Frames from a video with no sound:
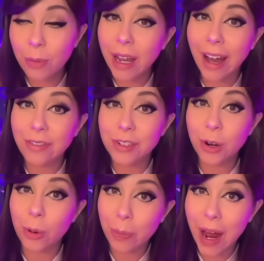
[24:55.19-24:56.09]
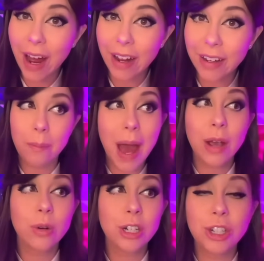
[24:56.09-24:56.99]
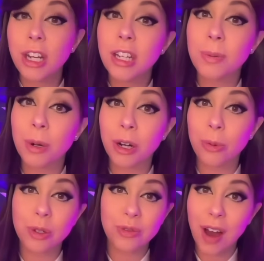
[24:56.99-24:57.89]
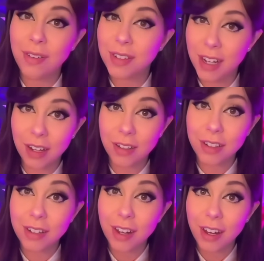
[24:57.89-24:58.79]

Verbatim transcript: we have to go back. Back when a cheeseburger was five cents